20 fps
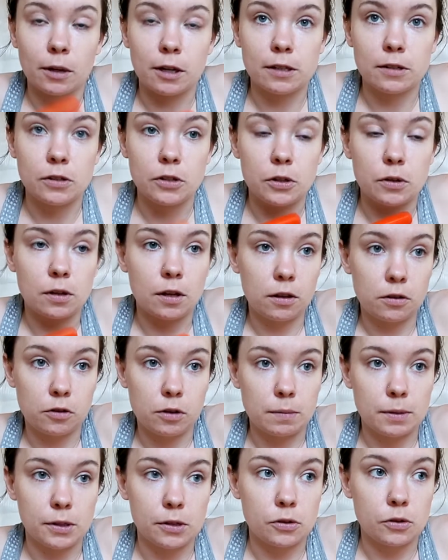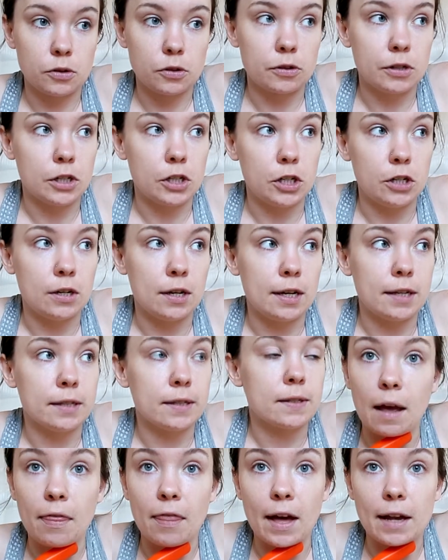we're going to do another trip to the storage
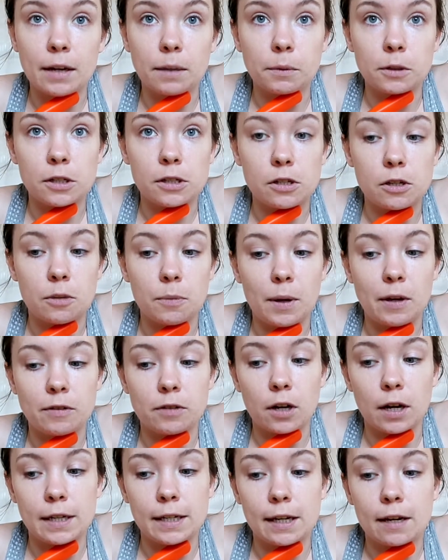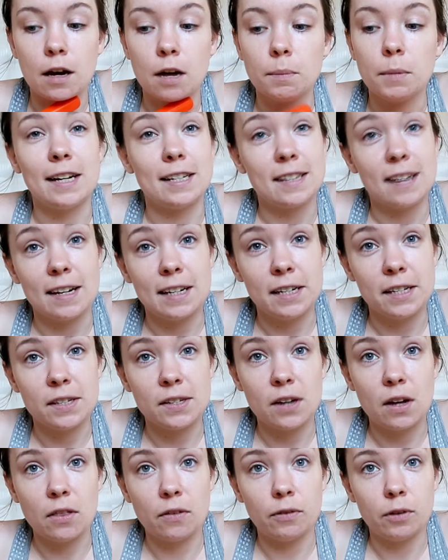unit, and then I'm going to do a bit of tidying up. I decided to
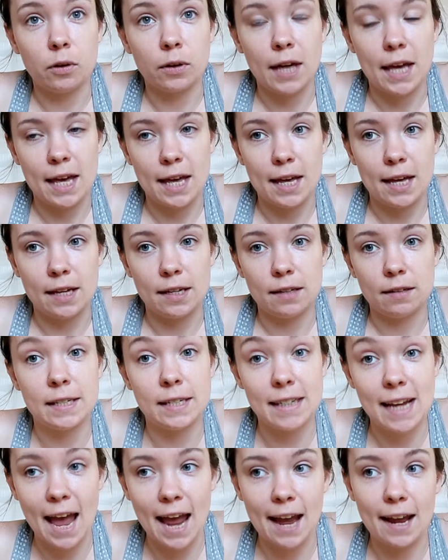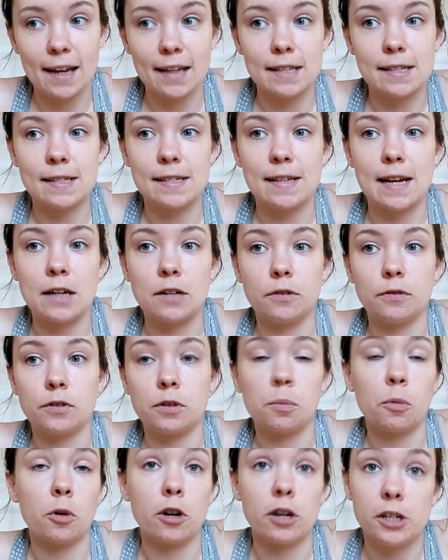start the vlog here today instead of
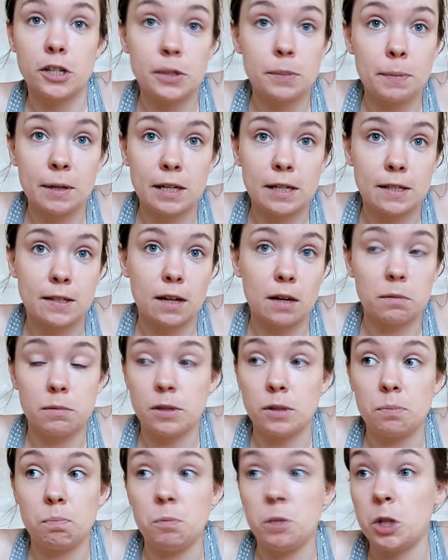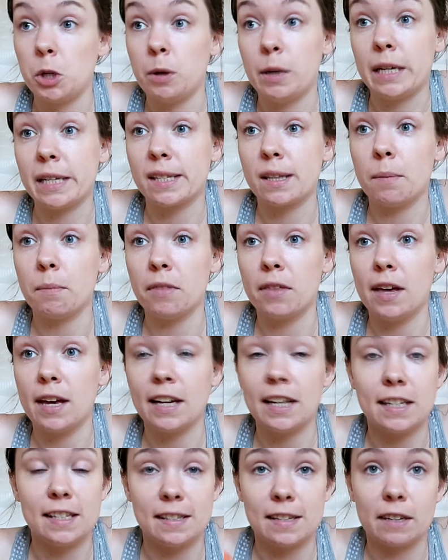tomorrow, just because I was doing
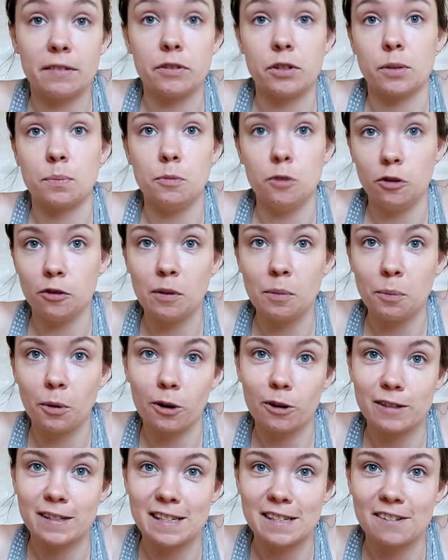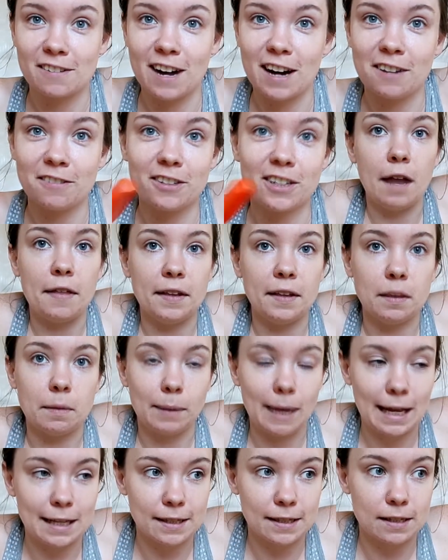something instead of just moving boxes around. I think
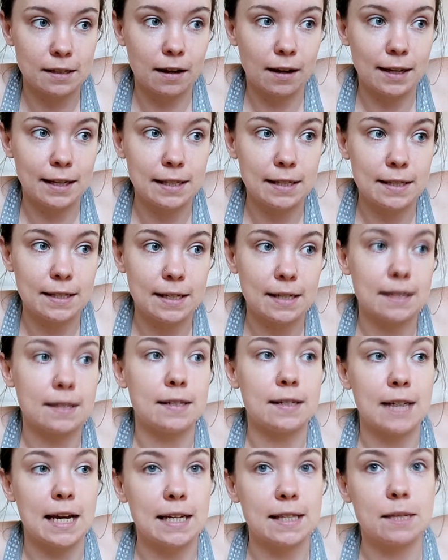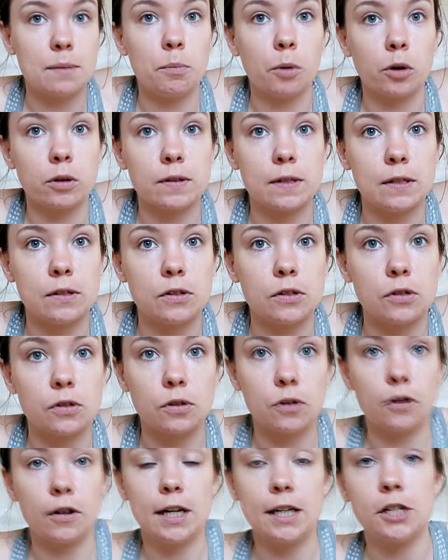the plan tonight is to take some boxes to
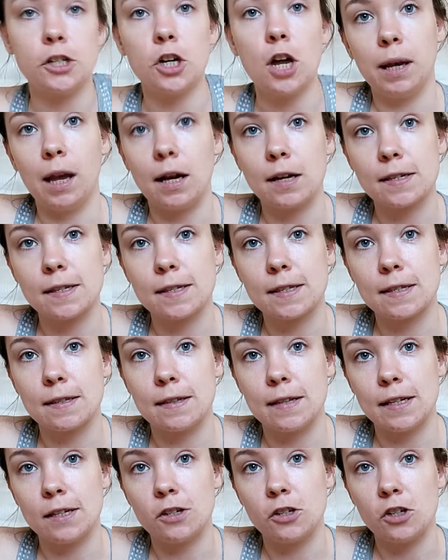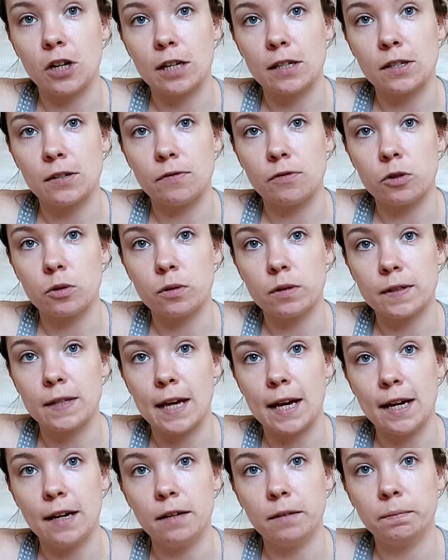storage, plus this chest of drawers
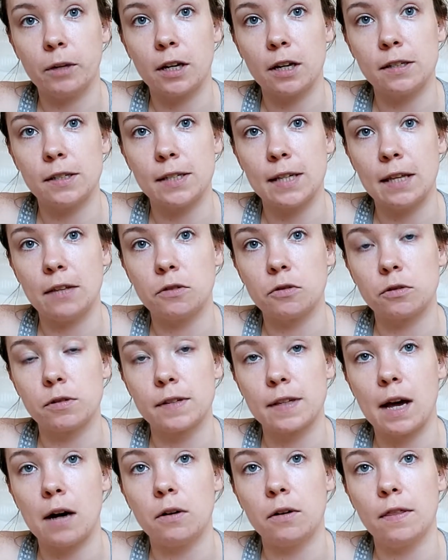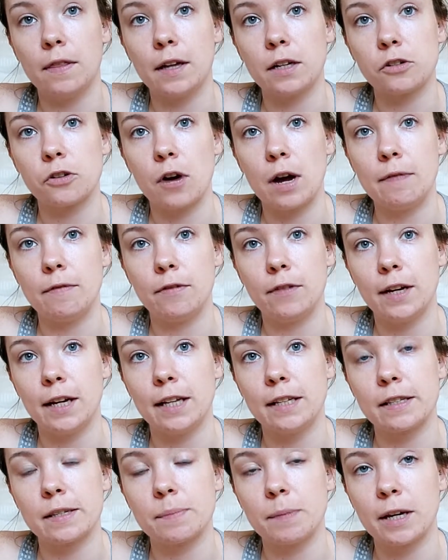here. We're going to take the drawers out and then try and fit
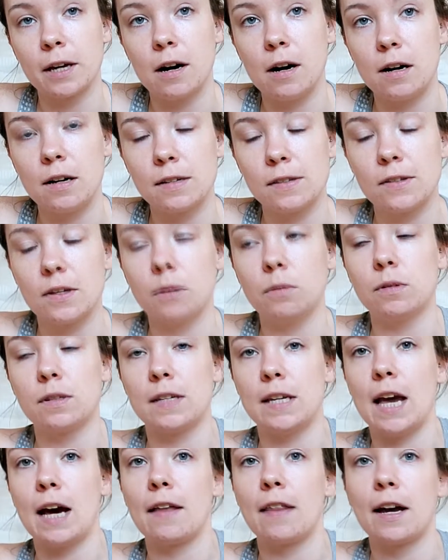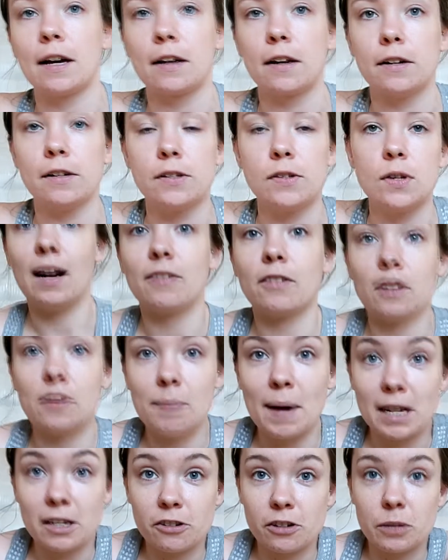it into my car, so we'll see how that goes. I've got
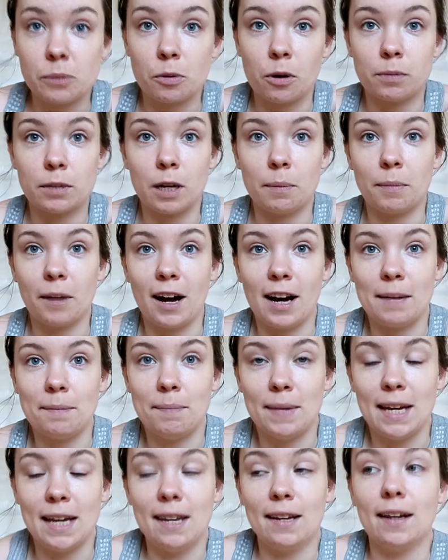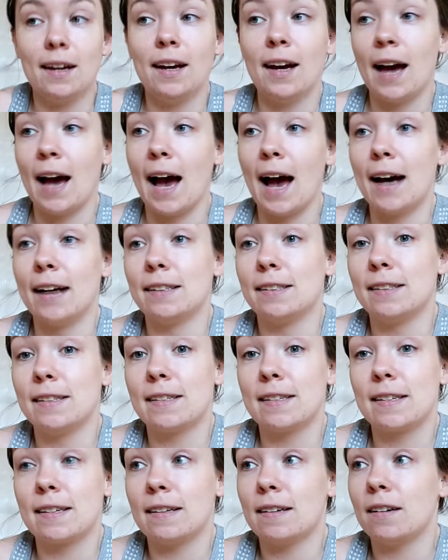the mattress propped up behind me,
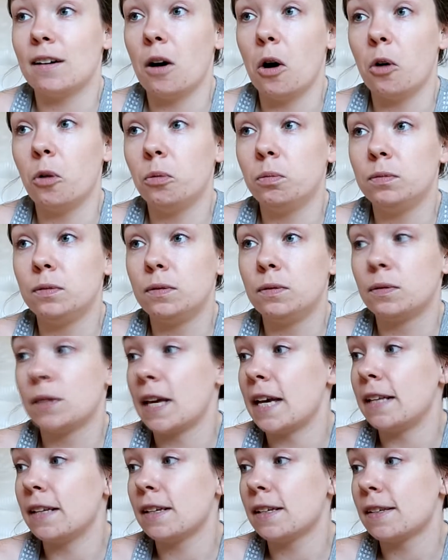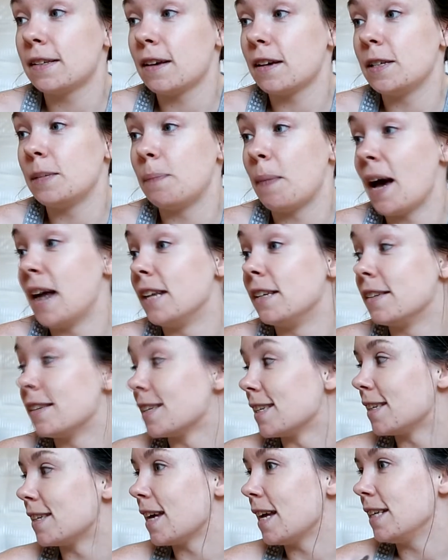and a whole king size bed
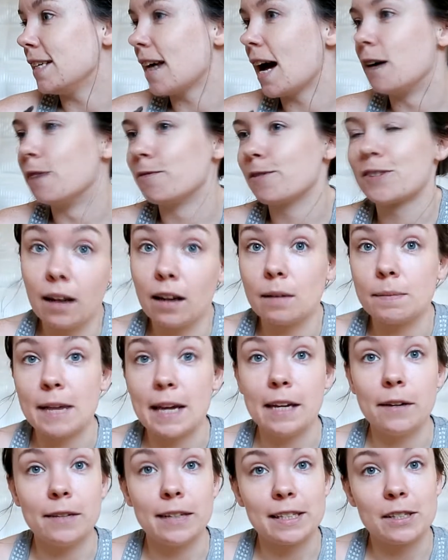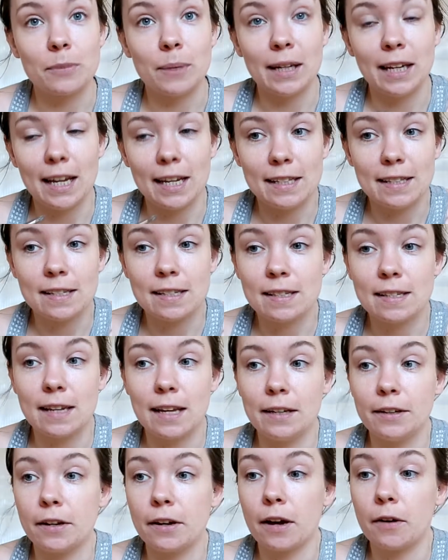to take down. I'll update you a little bit later to
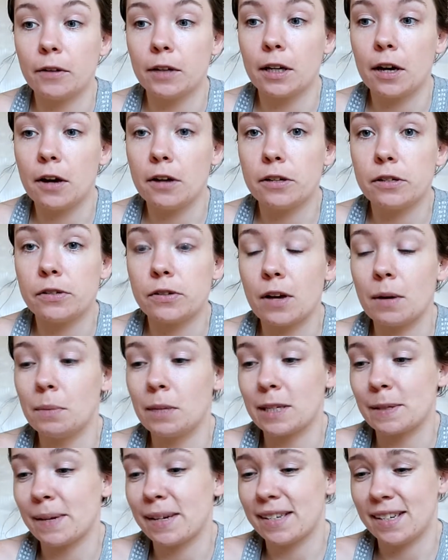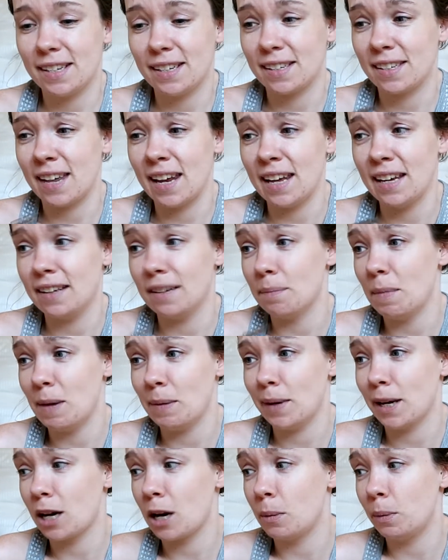let you know how it goes. I'm expecting it to take
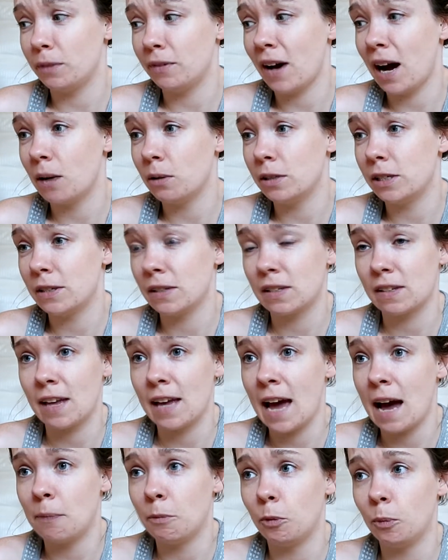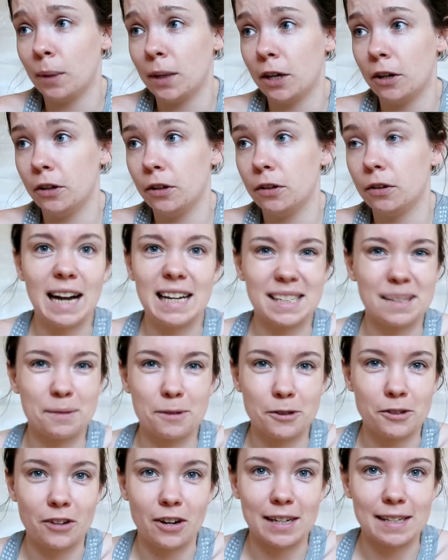maybe a couple of hours because I am on my own and I'm
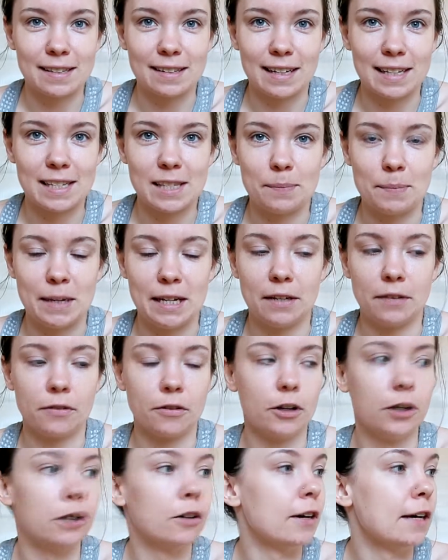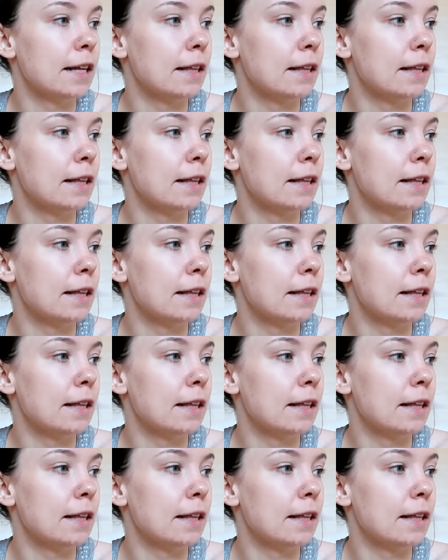not trying to like speed through it or